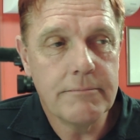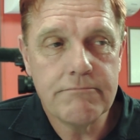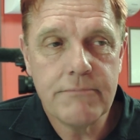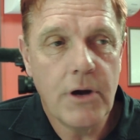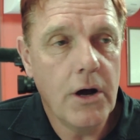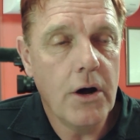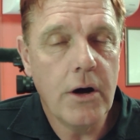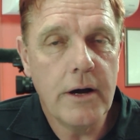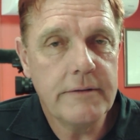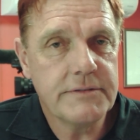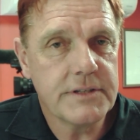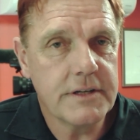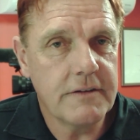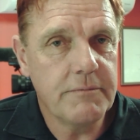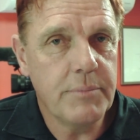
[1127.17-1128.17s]
hives
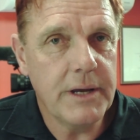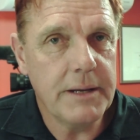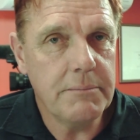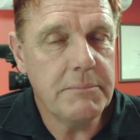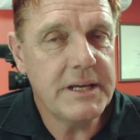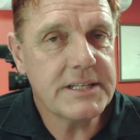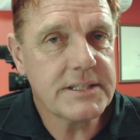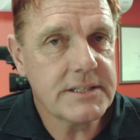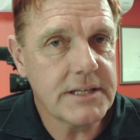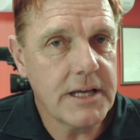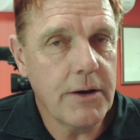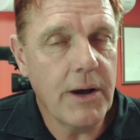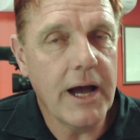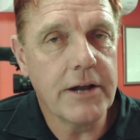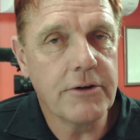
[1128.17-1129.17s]
that have been missed,
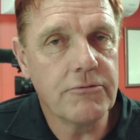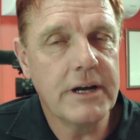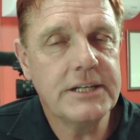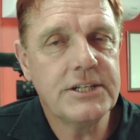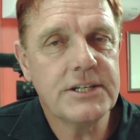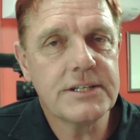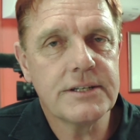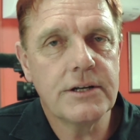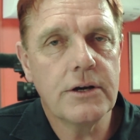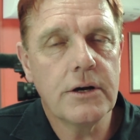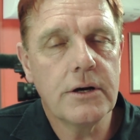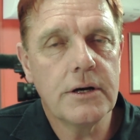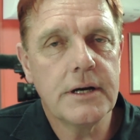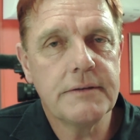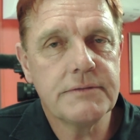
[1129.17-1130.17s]
so unregistered
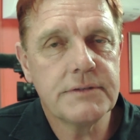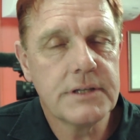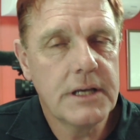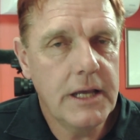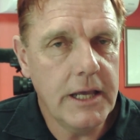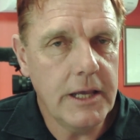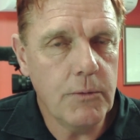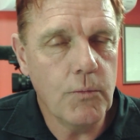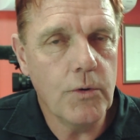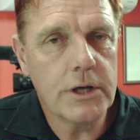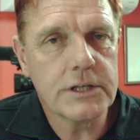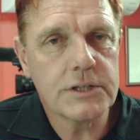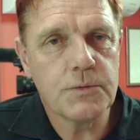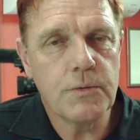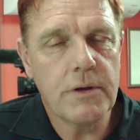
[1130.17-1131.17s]
hives. It
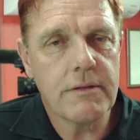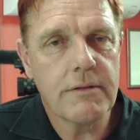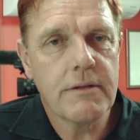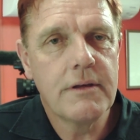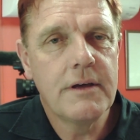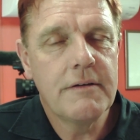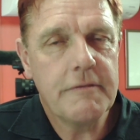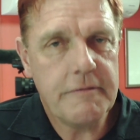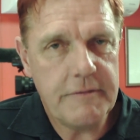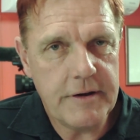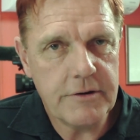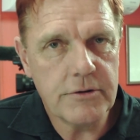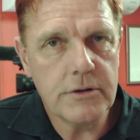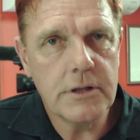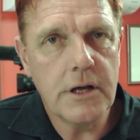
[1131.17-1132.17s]
works with
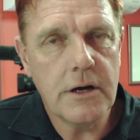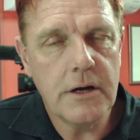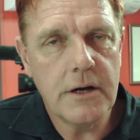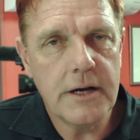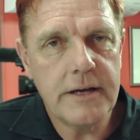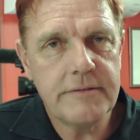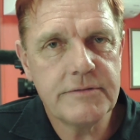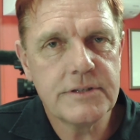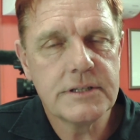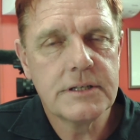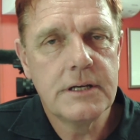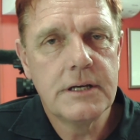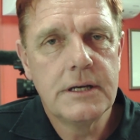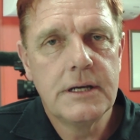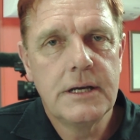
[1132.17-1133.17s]
feral hives,
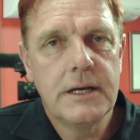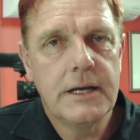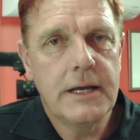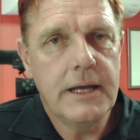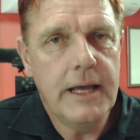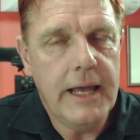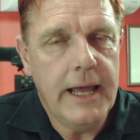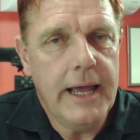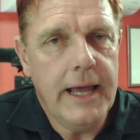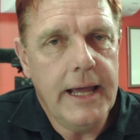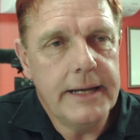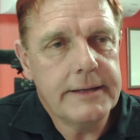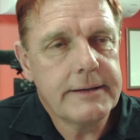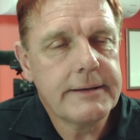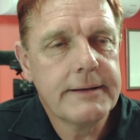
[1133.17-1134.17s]

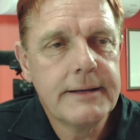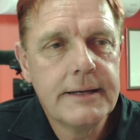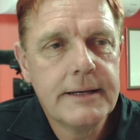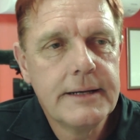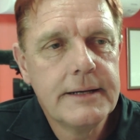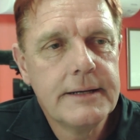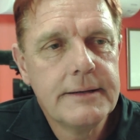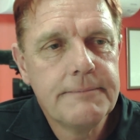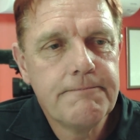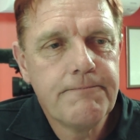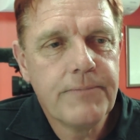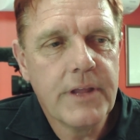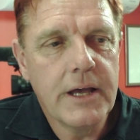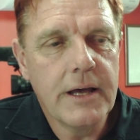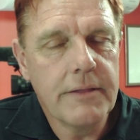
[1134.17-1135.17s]
and
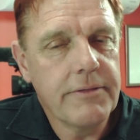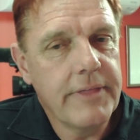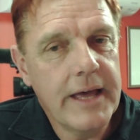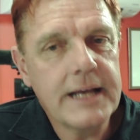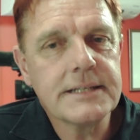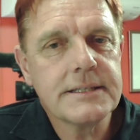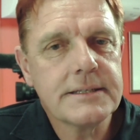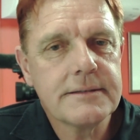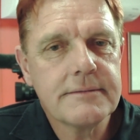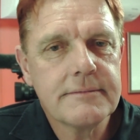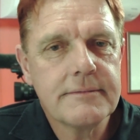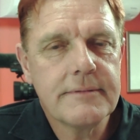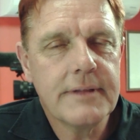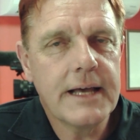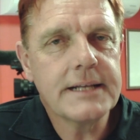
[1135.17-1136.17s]
that's
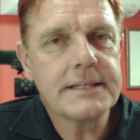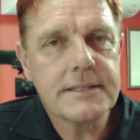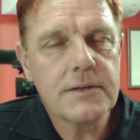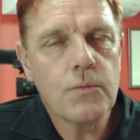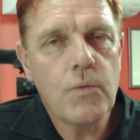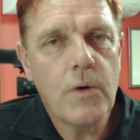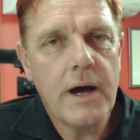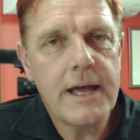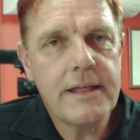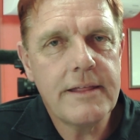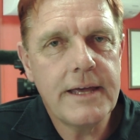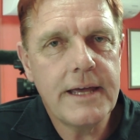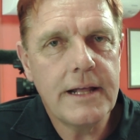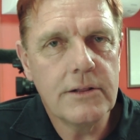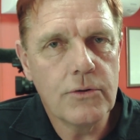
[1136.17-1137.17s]
the way
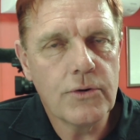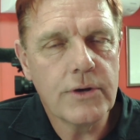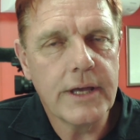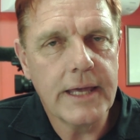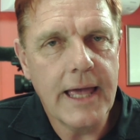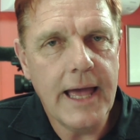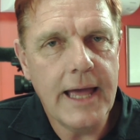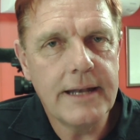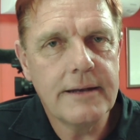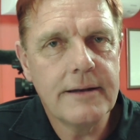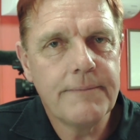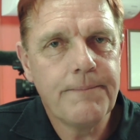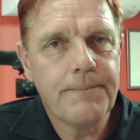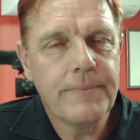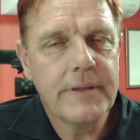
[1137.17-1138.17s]
they're looking at
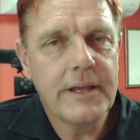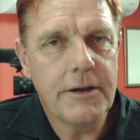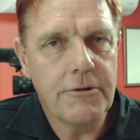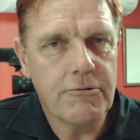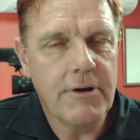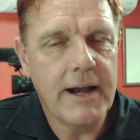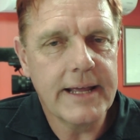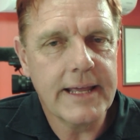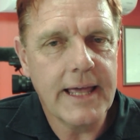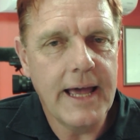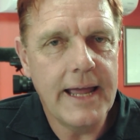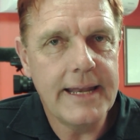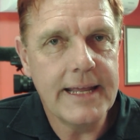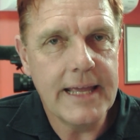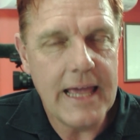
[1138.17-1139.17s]

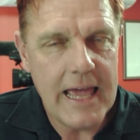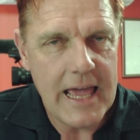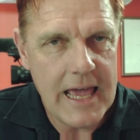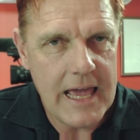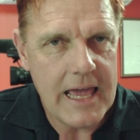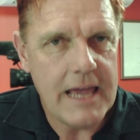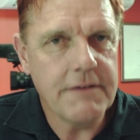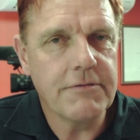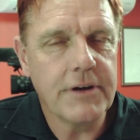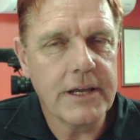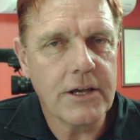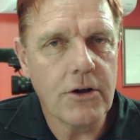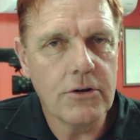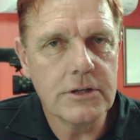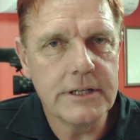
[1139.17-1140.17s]
eradicating every
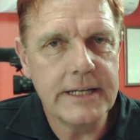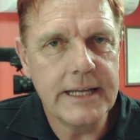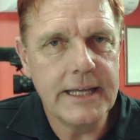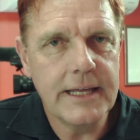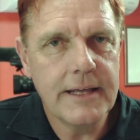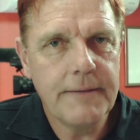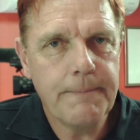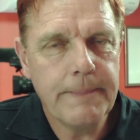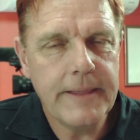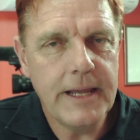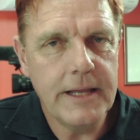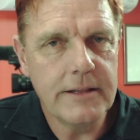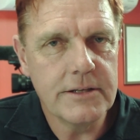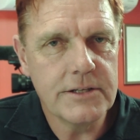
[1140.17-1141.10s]
colony in the